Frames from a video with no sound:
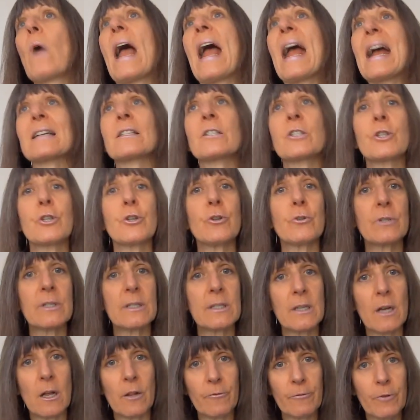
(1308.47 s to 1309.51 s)
Ask
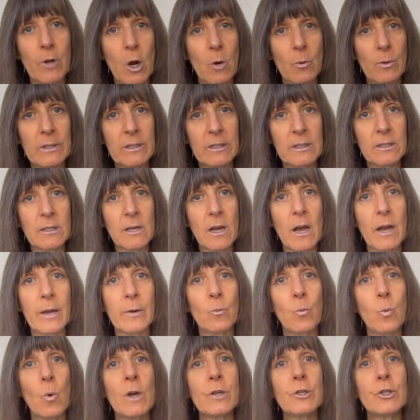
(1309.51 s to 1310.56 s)
yourself, go
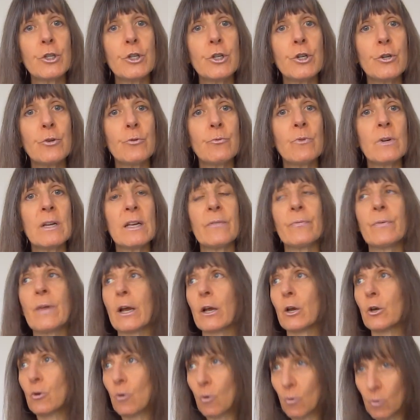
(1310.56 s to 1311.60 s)
inside, what do you need
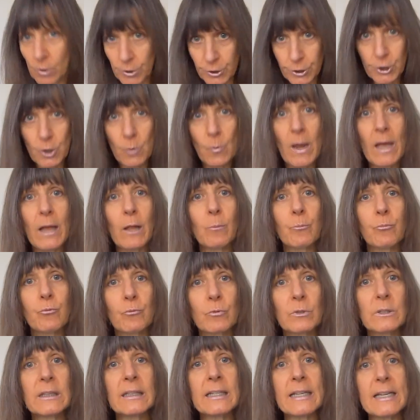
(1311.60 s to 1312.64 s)
that could also help
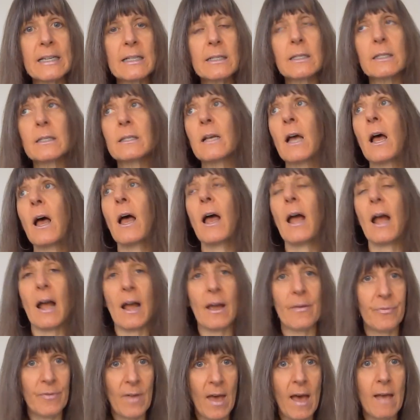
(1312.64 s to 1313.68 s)
release
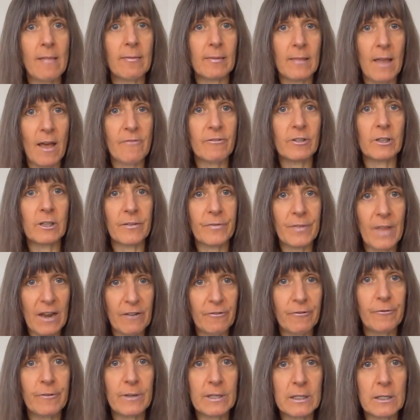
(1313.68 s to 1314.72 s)
at that level, at
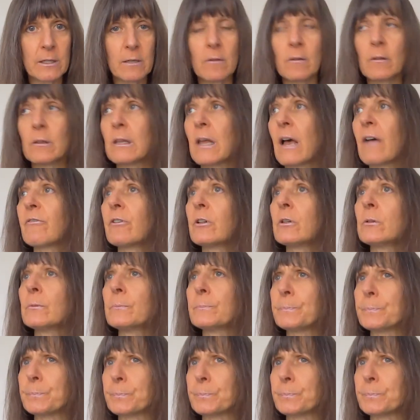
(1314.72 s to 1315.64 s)
that physical level?